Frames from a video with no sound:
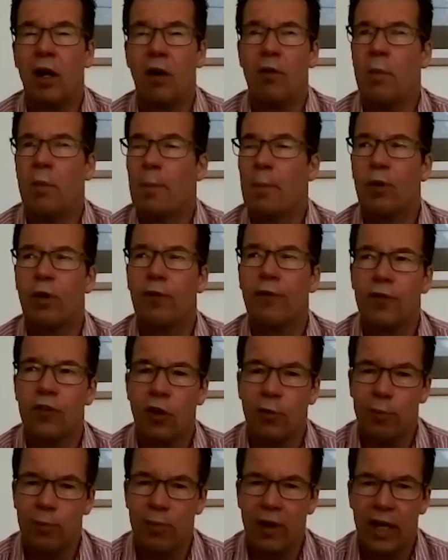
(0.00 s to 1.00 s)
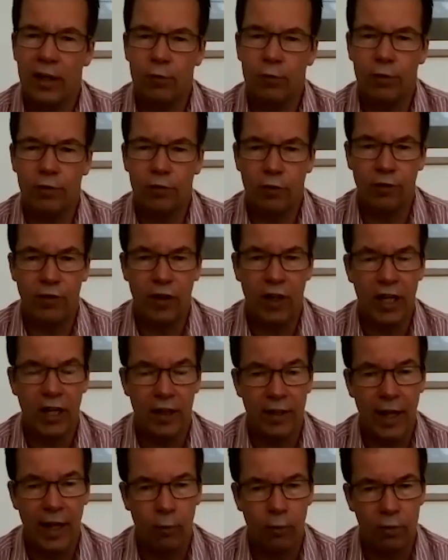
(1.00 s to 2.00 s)
can't remember off the top of my head what sort of a
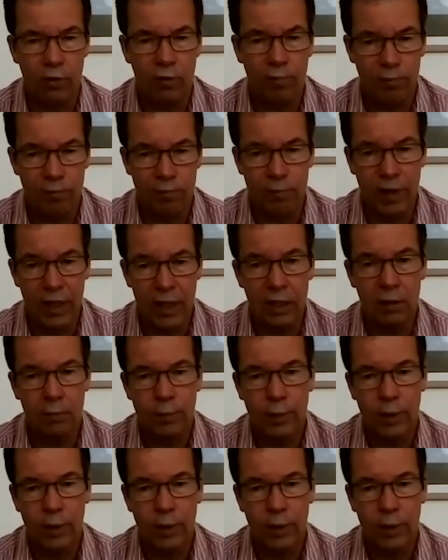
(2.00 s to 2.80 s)
hit that would have been,